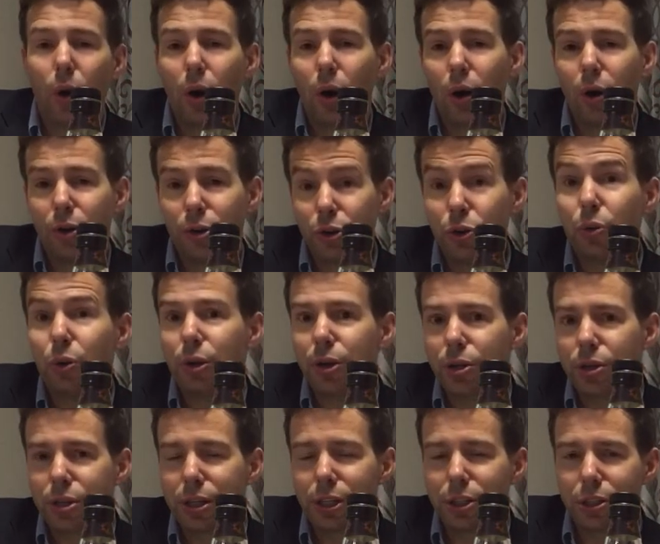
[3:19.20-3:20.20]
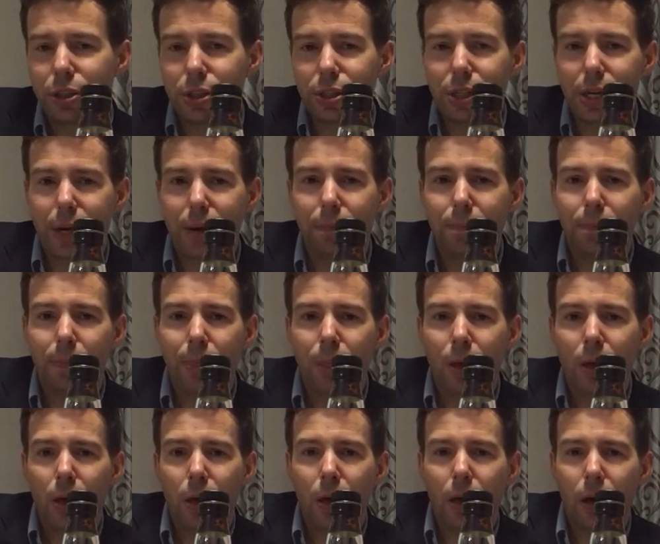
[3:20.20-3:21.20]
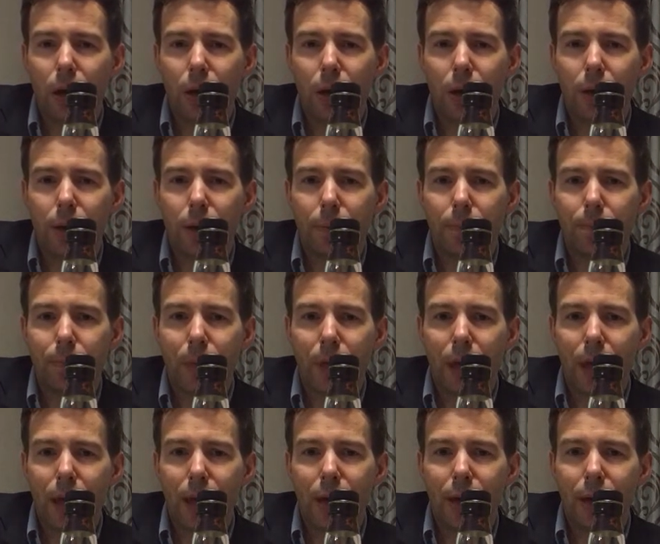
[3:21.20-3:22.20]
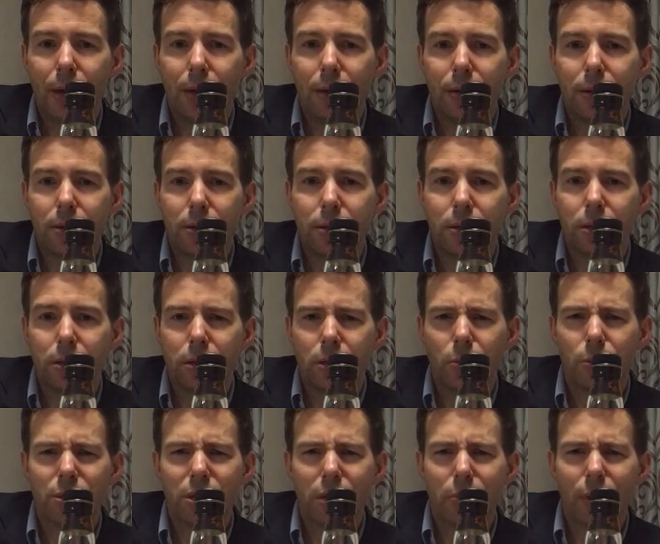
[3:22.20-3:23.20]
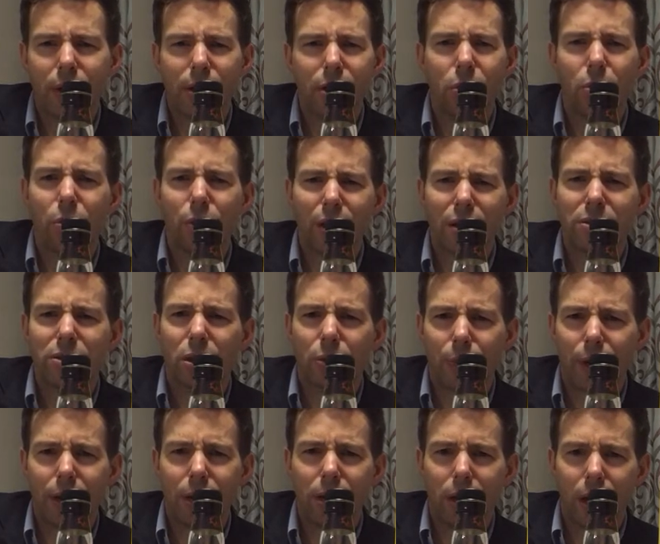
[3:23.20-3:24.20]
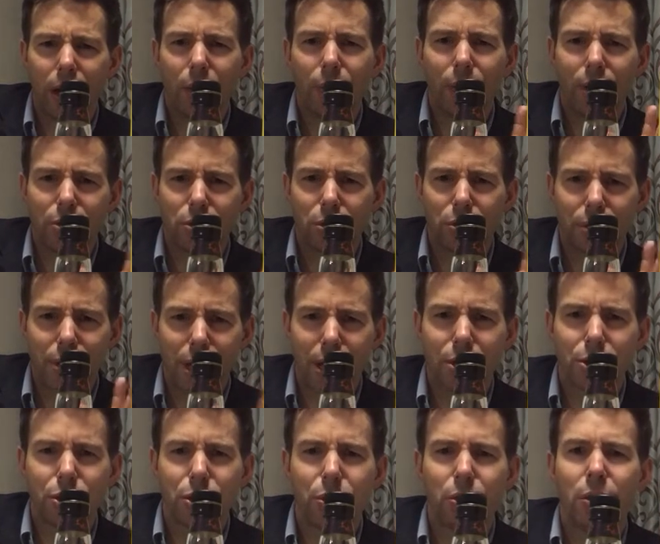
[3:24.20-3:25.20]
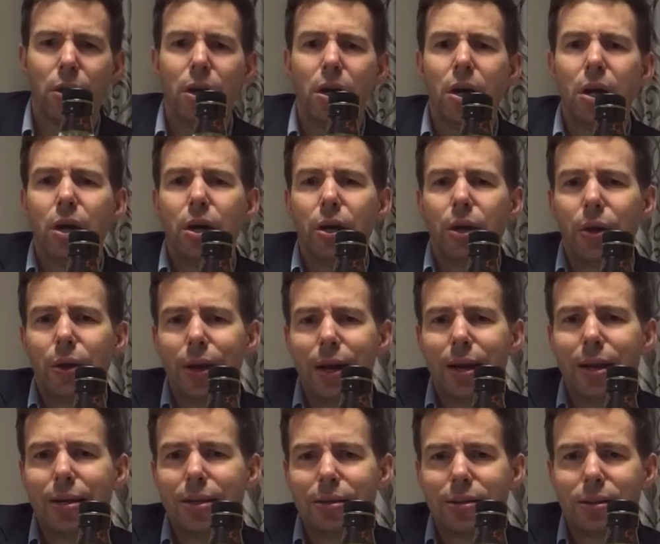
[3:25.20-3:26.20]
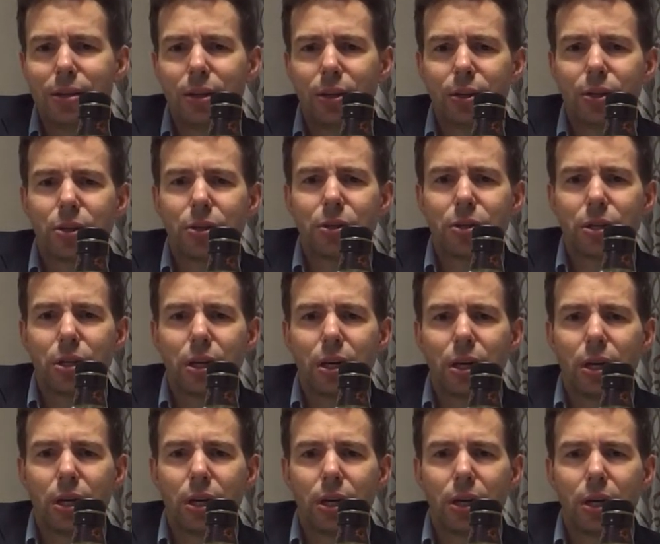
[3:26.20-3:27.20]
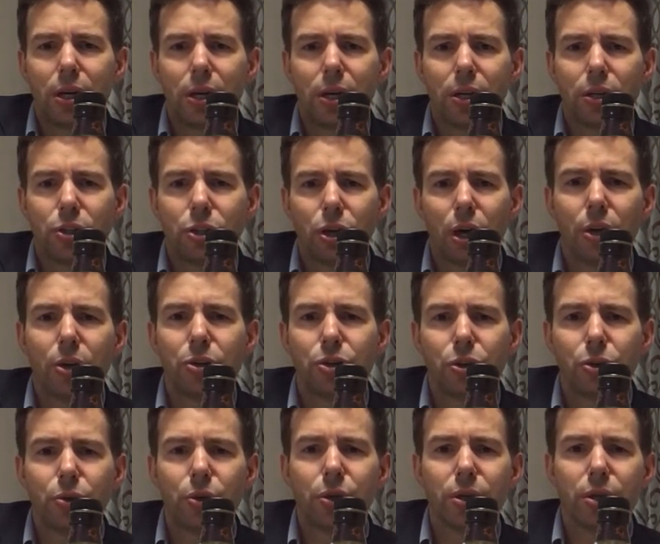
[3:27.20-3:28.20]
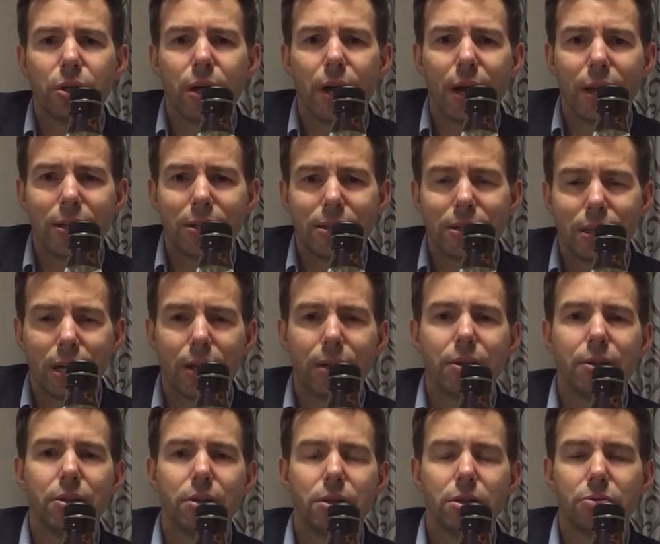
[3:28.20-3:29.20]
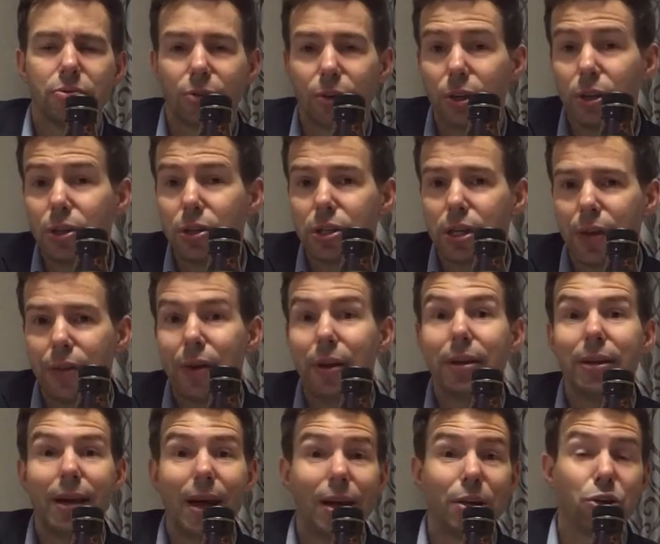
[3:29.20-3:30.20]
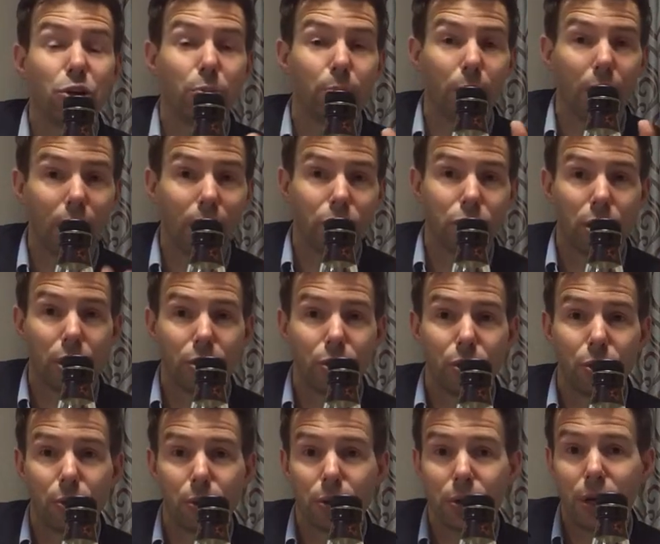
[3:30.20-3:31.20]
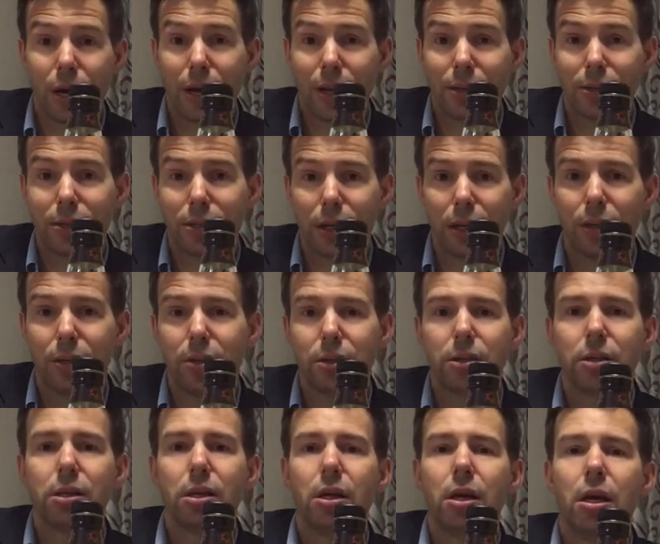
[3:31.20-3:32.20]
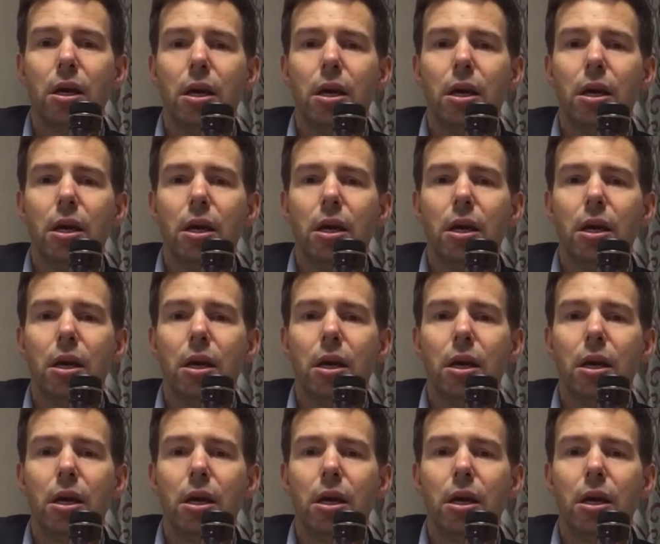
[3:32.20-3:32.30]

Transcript: uh, Dewar's, I should say. Um, and no, is that right? No, no, that's not right. Anyway, so Diageo, United Distillers, uh, John Dewar and Sons first, and then Diageo bought John Dewar and Sons,